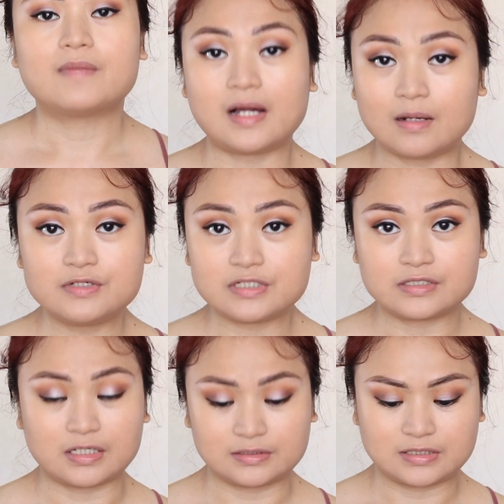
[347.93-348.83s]
My
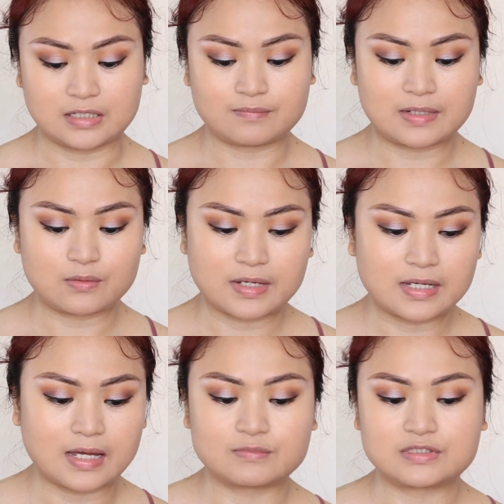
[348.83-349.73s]
eyebrows are not done, by the
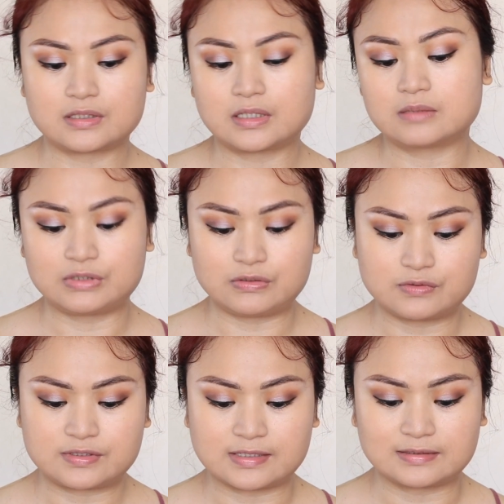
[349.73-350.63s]
way. I'm still gonna be
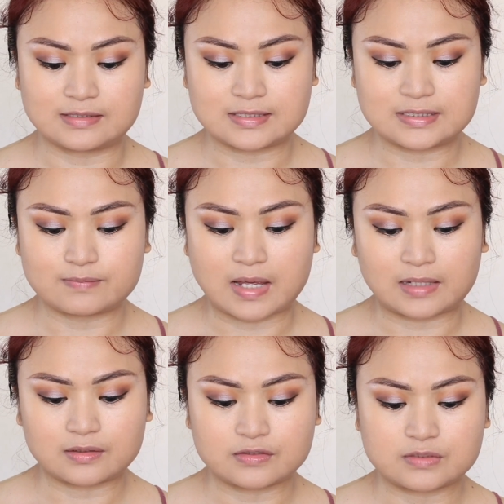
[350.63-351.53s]
using this
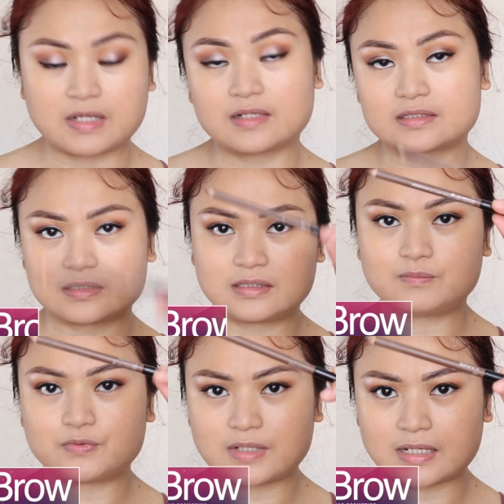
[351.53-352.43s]
MAC Cosmetics
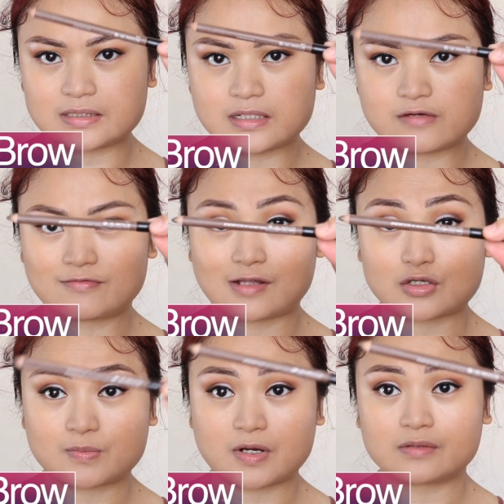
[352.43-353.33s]
Deep Brunette
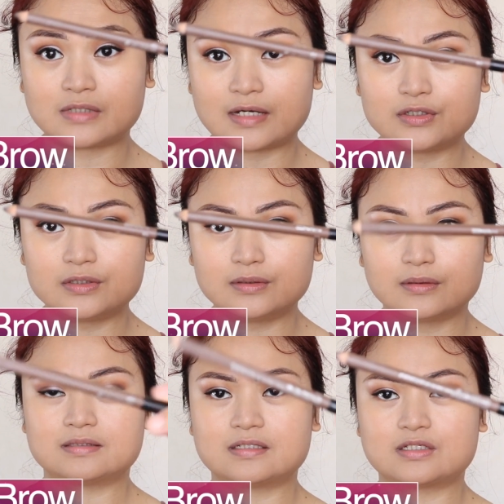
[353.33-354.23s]
Veluxe Brow Liner.
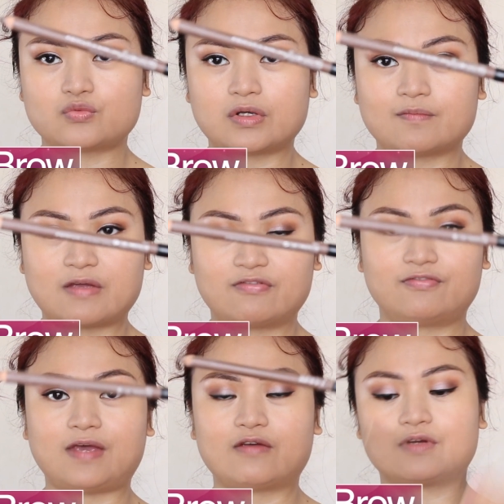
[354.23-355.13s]
This is one of my
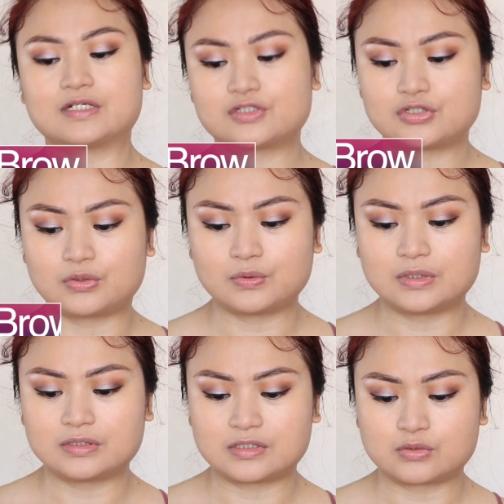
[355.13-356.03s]
favorite
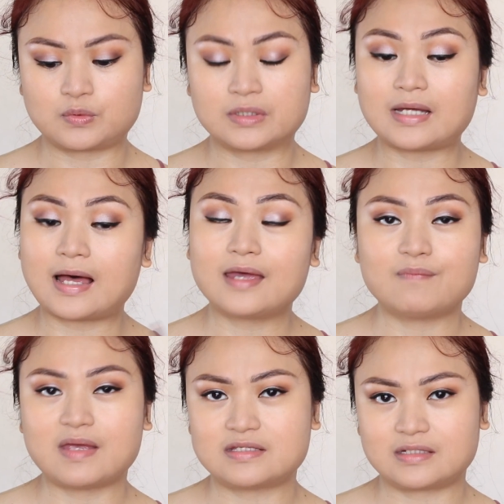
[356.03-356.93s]
too, and this is what
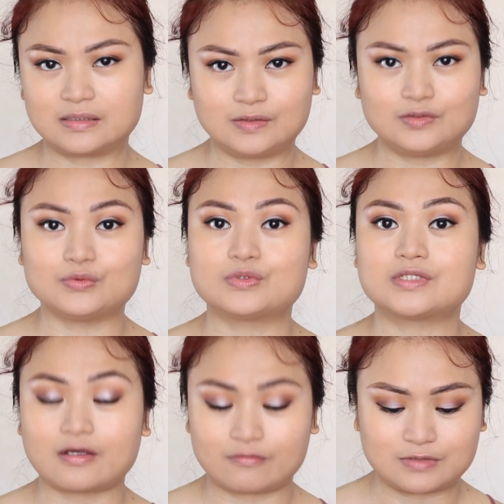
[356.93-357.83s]
I basically
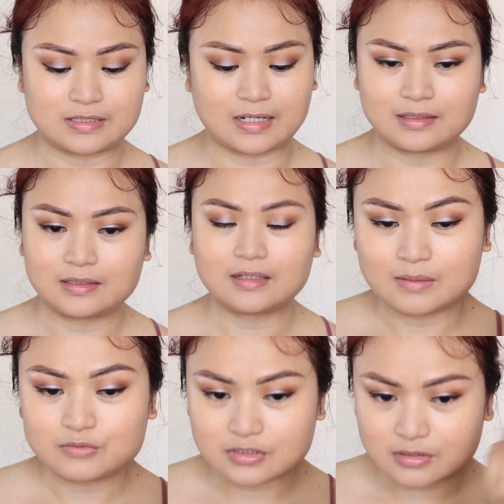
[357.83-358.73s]
use every day.
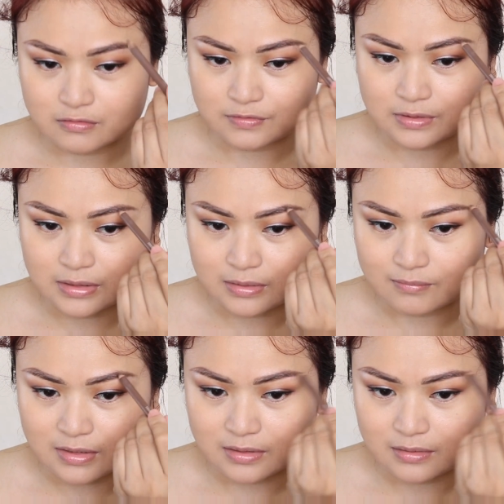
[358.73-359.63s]
And I'm just gonna fill
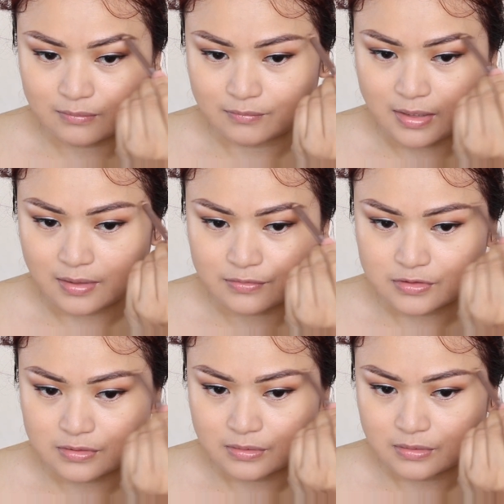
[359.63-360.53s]
in my
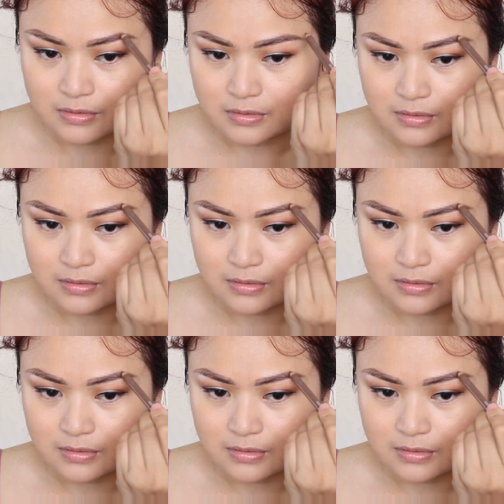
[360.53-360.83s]
brows.